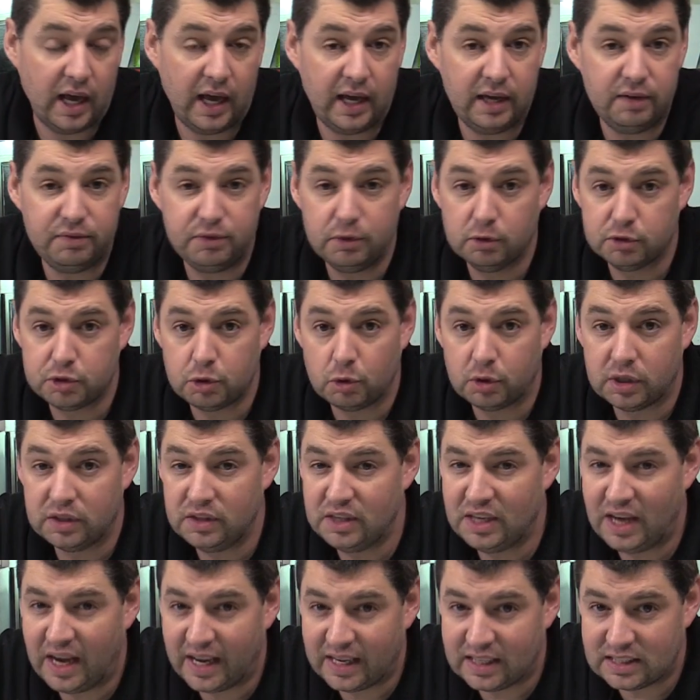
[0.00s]
if you're talking
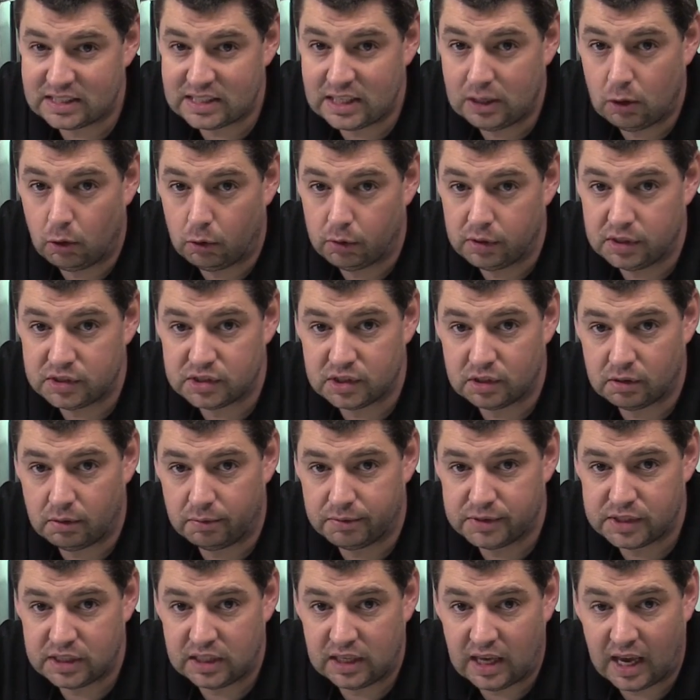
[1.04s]
the legacy Hornets are
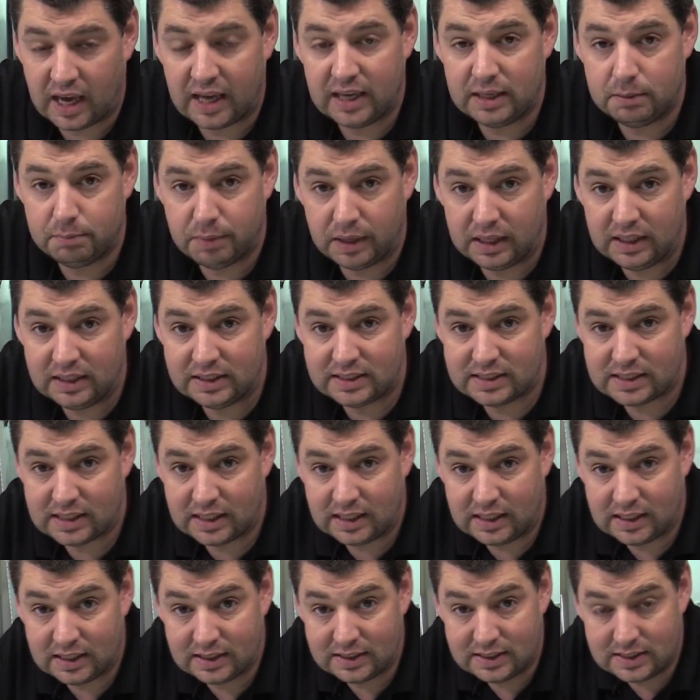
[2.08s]
obviously A, B,
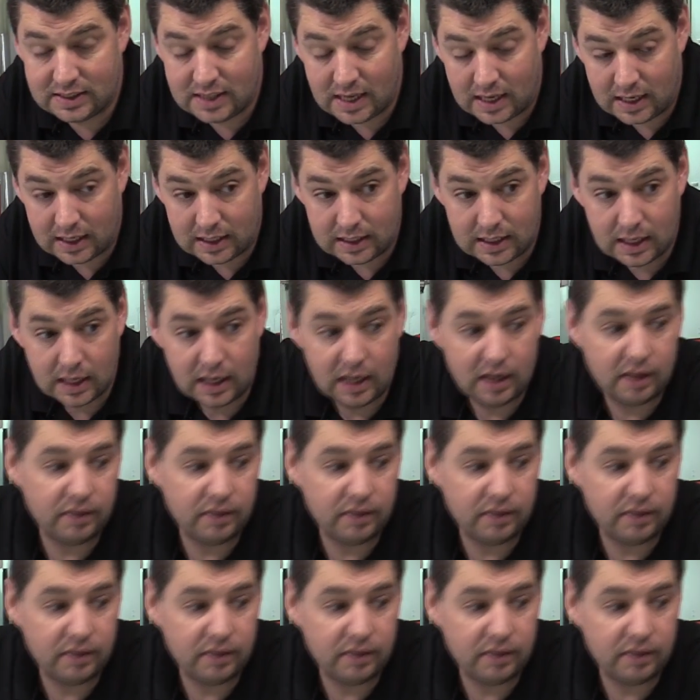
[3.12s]
C, and D,